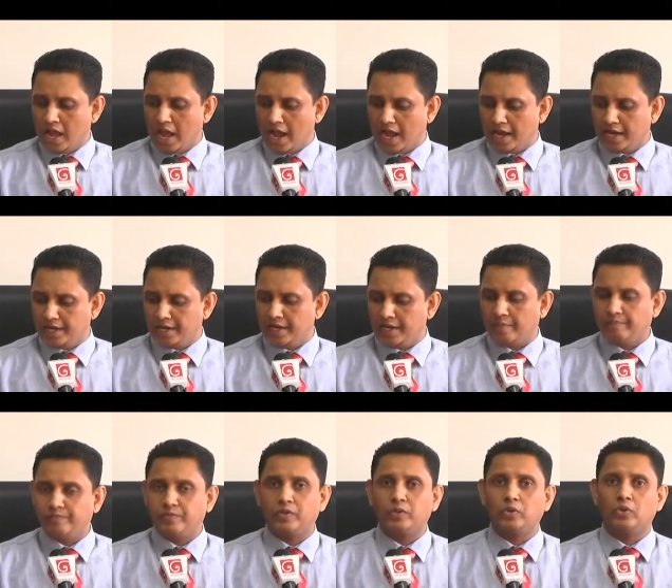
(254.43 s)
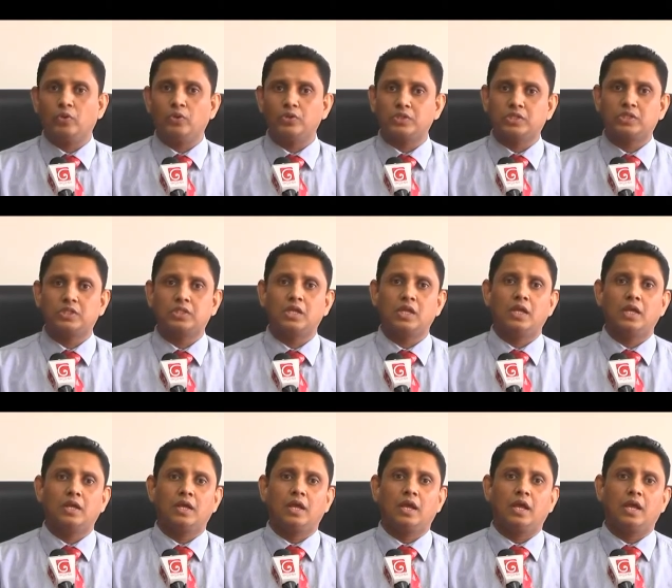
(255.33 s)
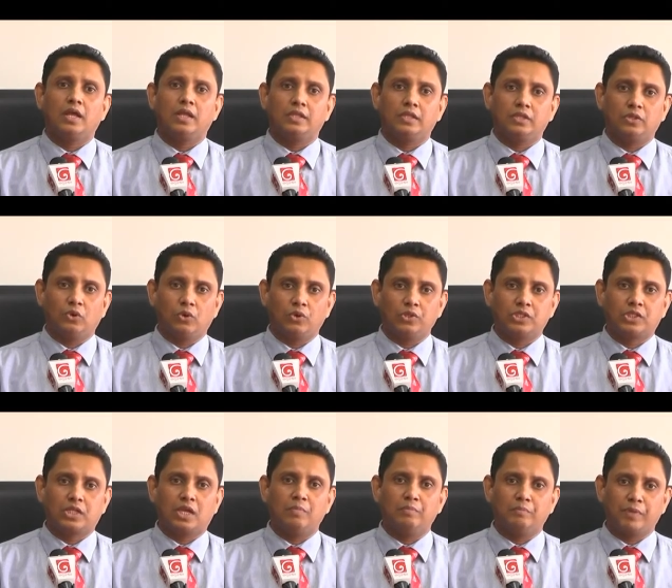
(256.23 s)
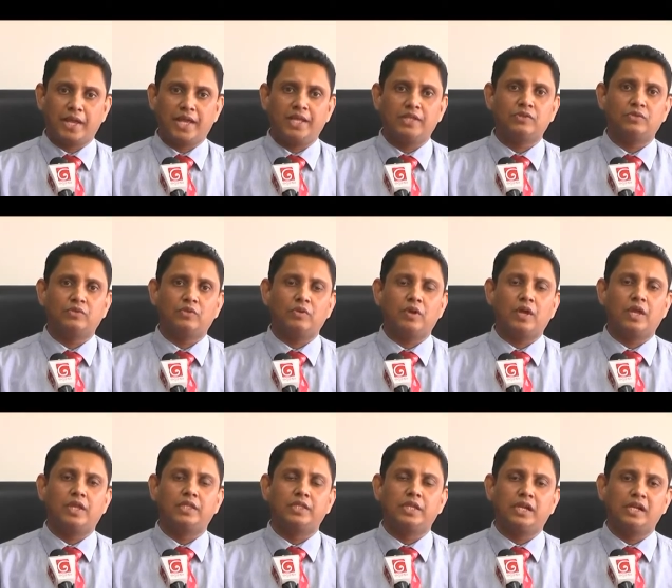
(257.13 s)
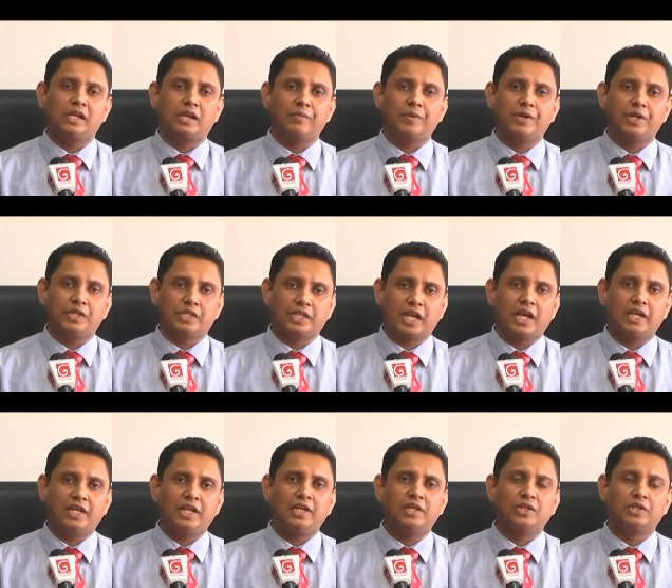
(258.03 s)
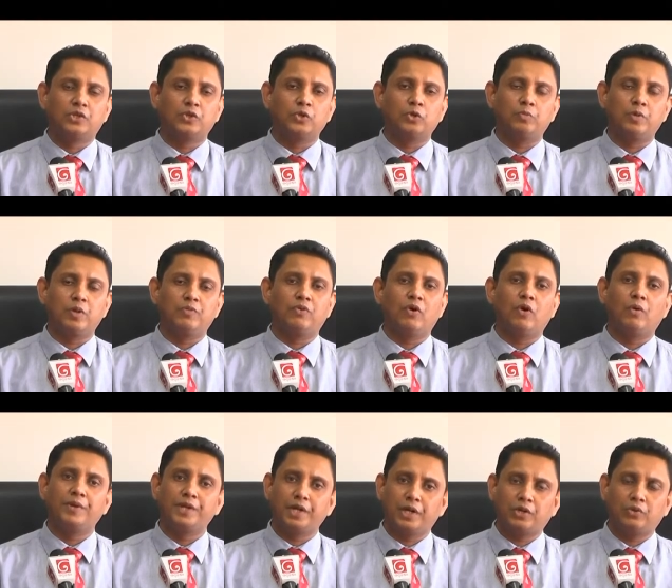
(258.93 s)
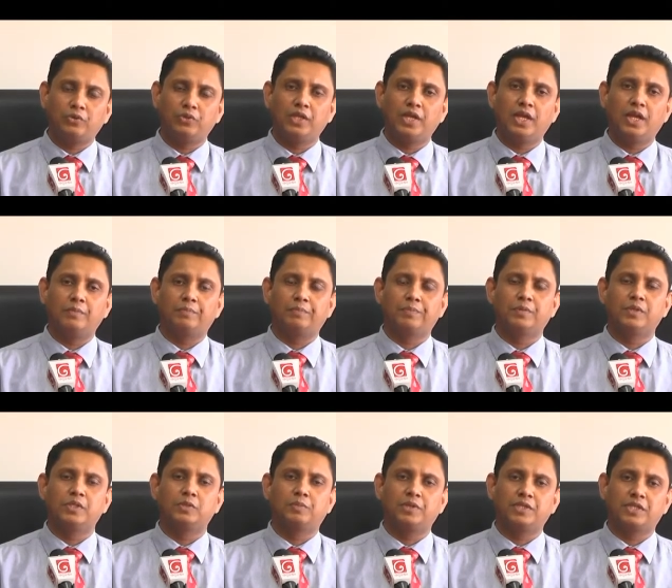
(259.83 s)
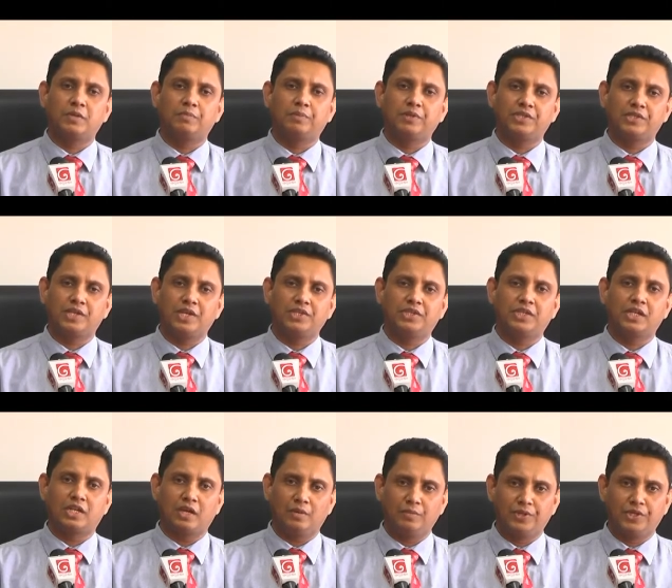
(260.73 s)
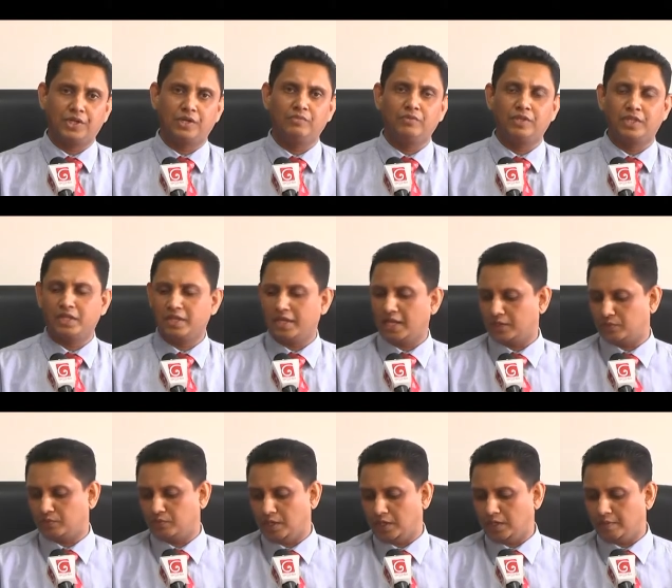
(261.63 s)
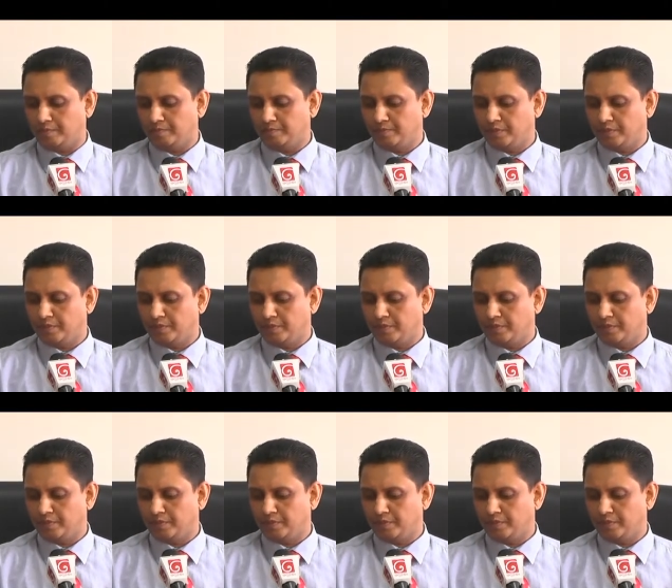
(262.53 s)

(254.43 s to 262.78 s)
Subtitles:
and those complaints General Committee decided should be forwarded to the Special Presidential Commission within next week.